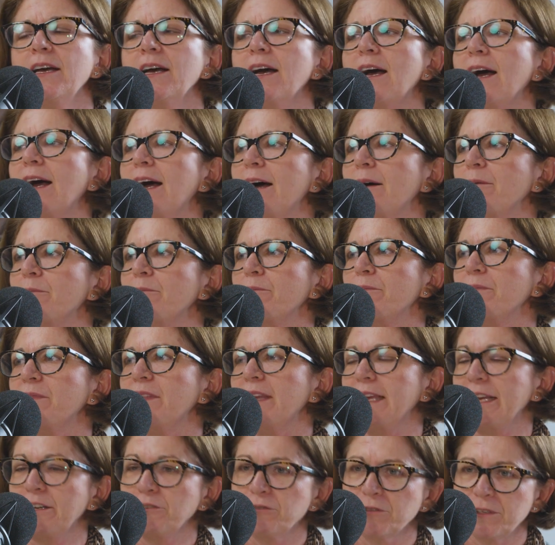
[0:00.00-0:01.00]

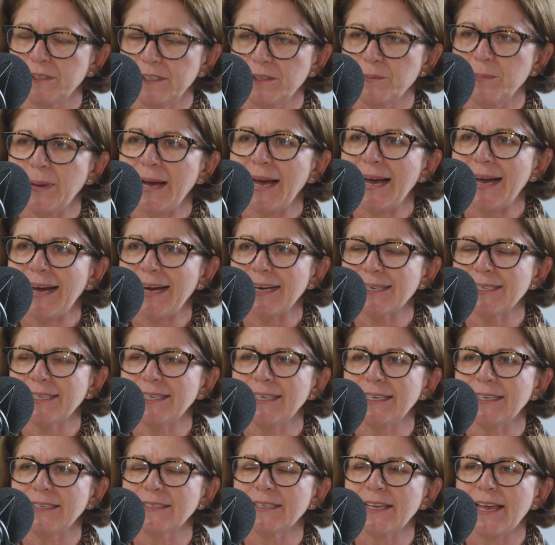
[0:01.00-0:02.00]
the interested
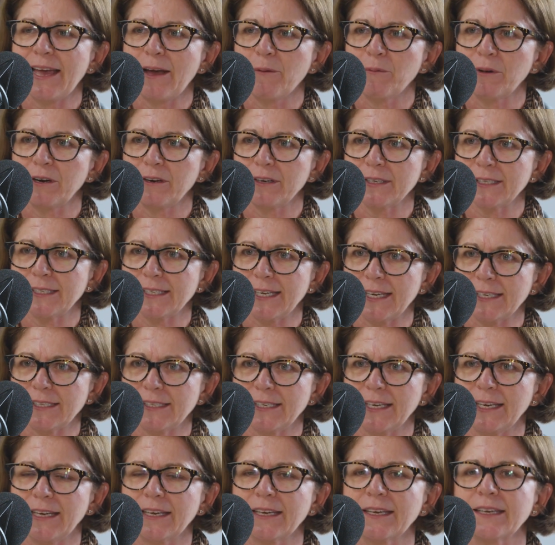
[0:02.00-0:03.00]
parties, how we're
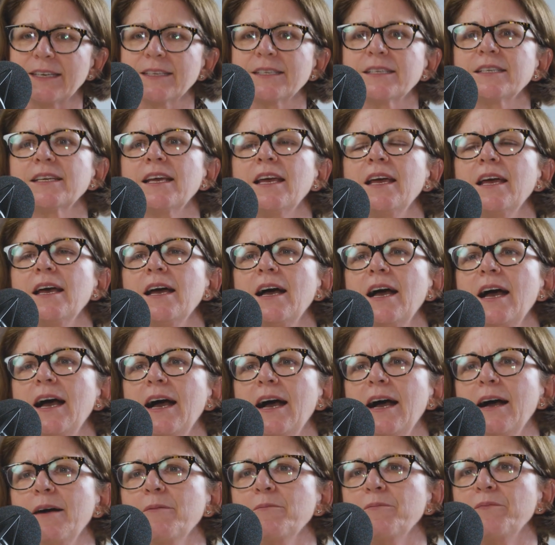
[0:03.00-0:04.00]
assessing it,
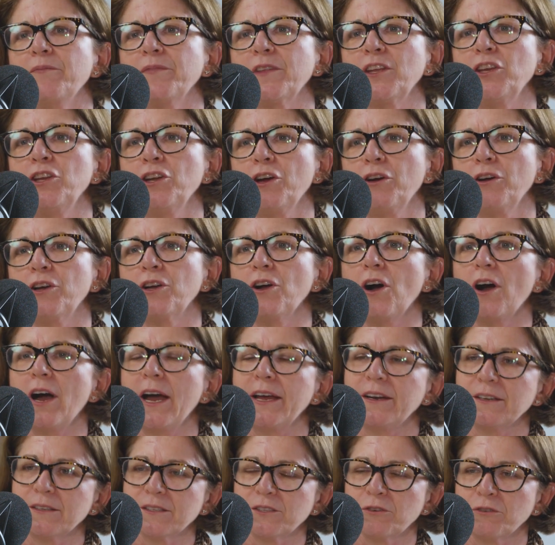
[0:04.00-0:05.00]

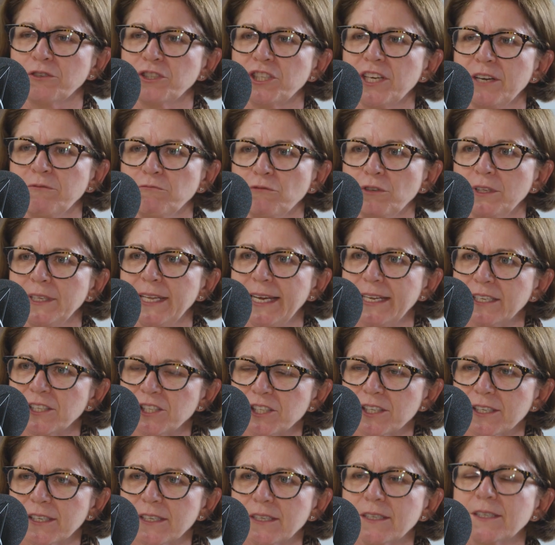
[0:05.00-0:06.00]
guidance on general
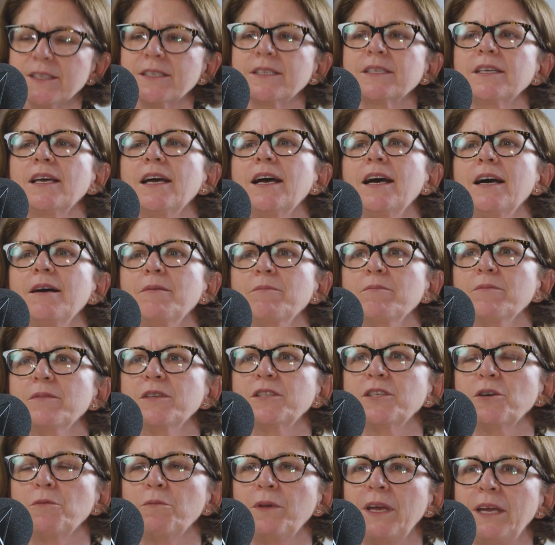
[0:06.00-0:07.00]
ledgers.
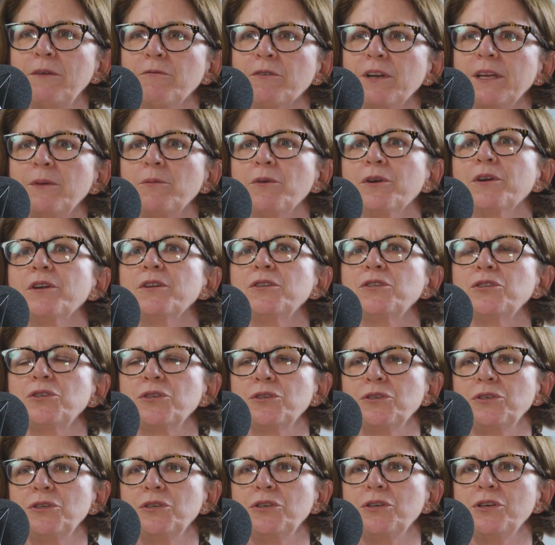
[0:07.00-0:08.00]
So we really wanted
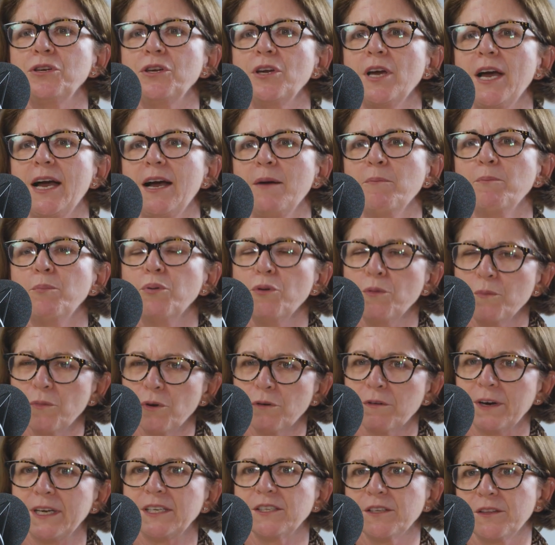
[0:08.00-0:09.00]
to put
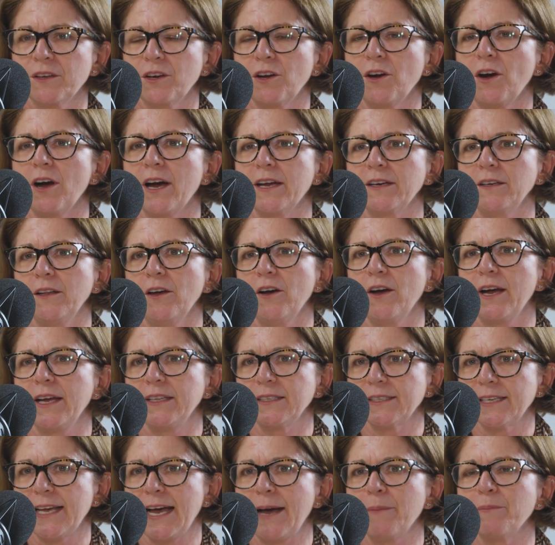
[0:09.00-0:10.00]
more into the
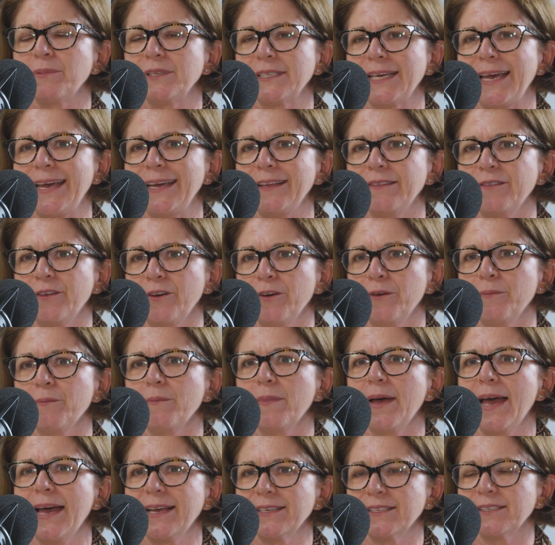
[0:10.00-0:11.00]
guidelines, update
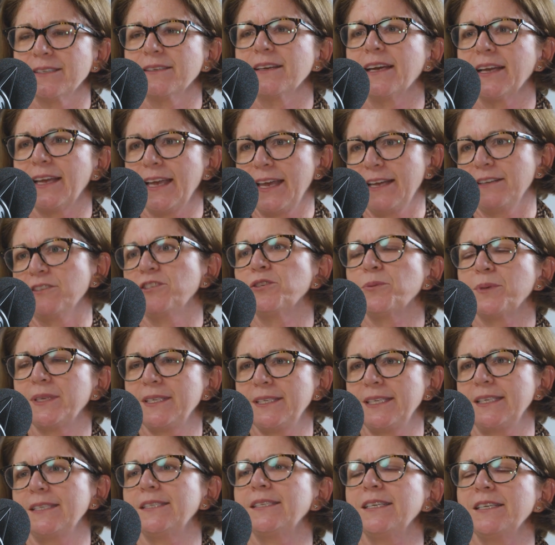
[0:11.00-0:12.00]
them as, again, to
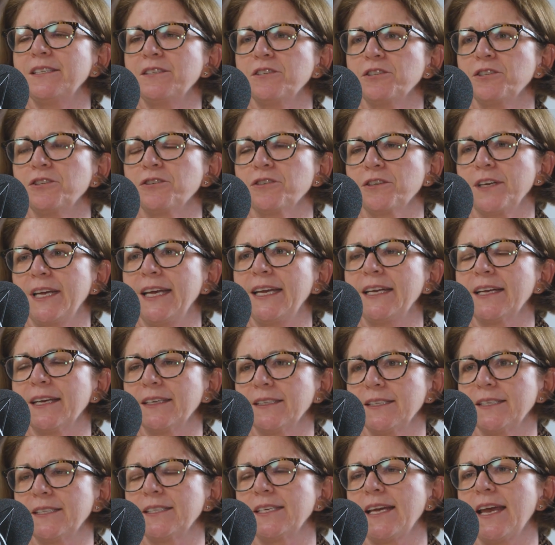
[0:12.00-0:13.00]
assist industry in
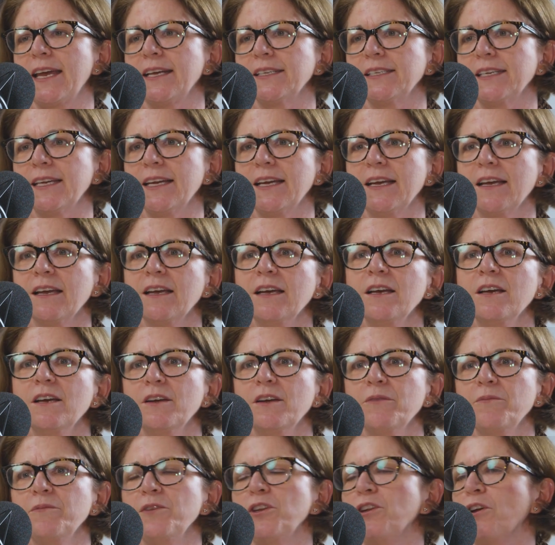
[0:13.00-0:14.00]
understanding
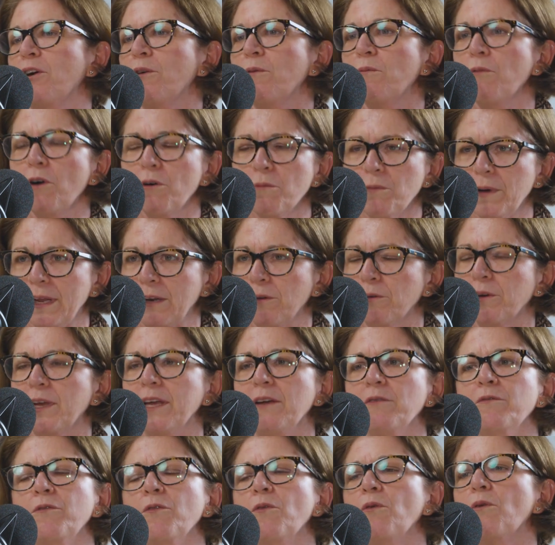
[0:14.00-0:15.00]
what we're
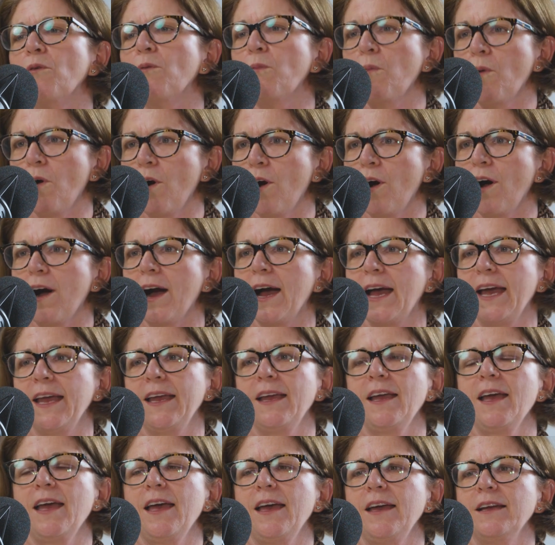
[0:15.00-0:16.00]
looking for,
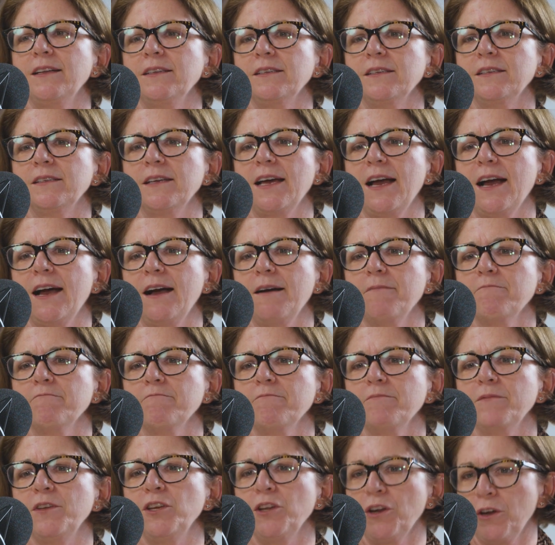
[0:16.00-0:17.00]
why, and,
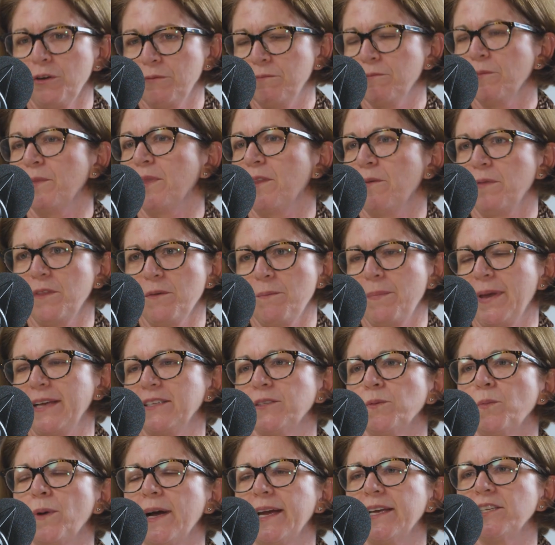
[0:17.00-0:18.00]
the
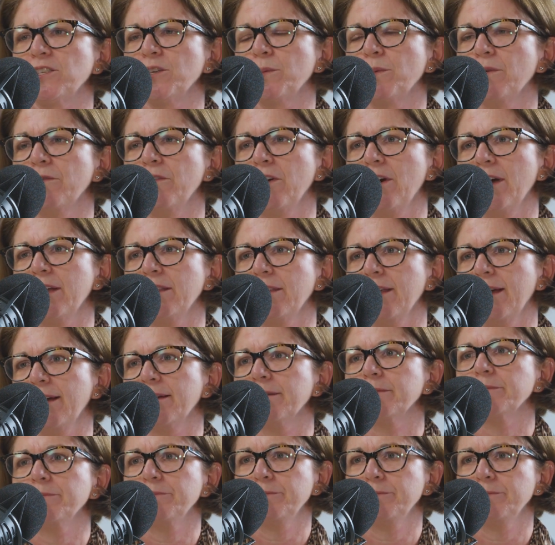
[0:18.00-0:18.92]
best way to provide that.